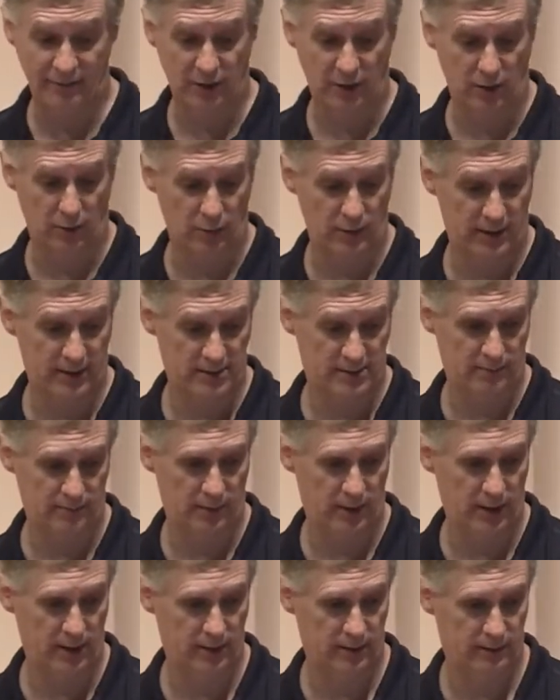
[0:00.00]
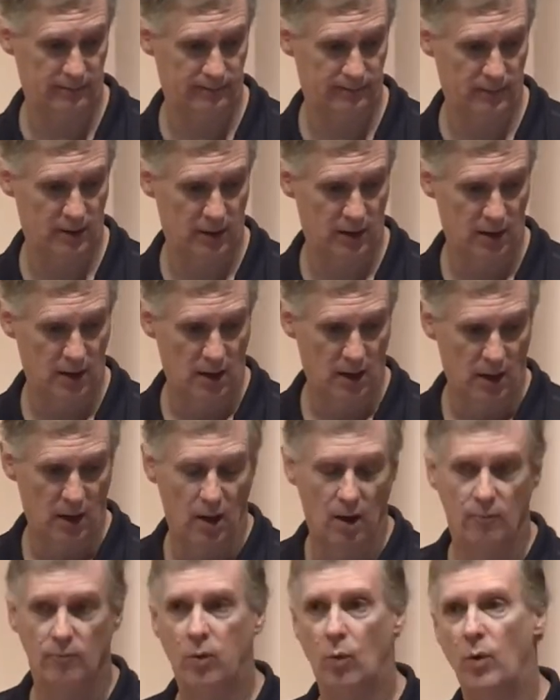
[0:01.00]
to go with this in mind.
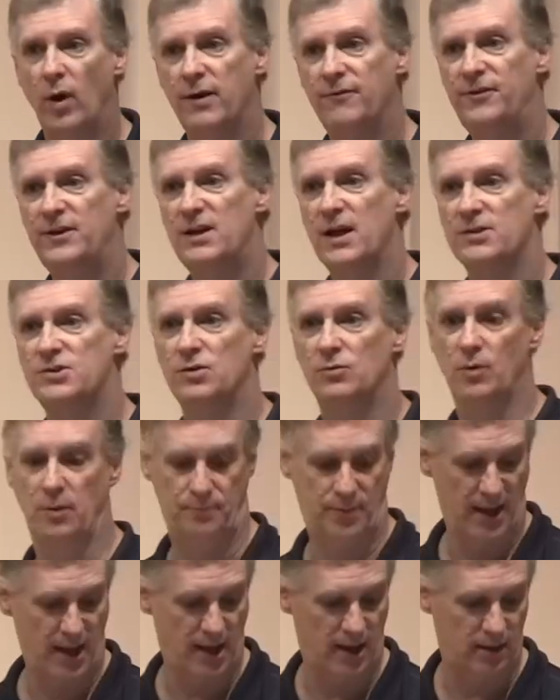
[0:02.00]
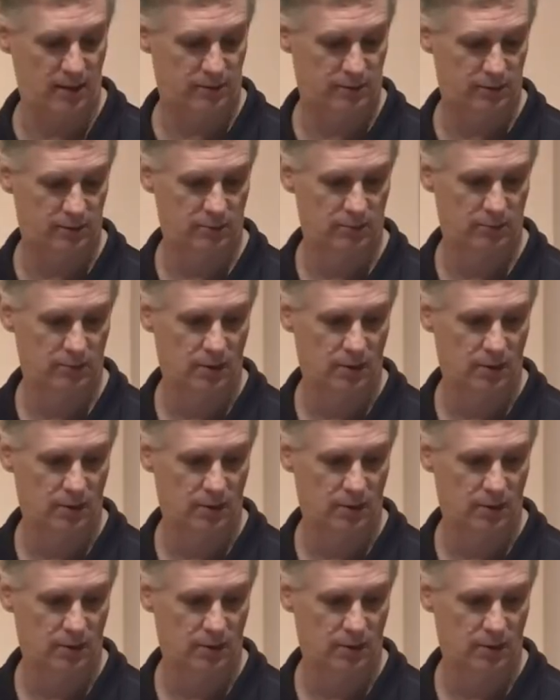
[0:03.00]
But what if he doesn't repent?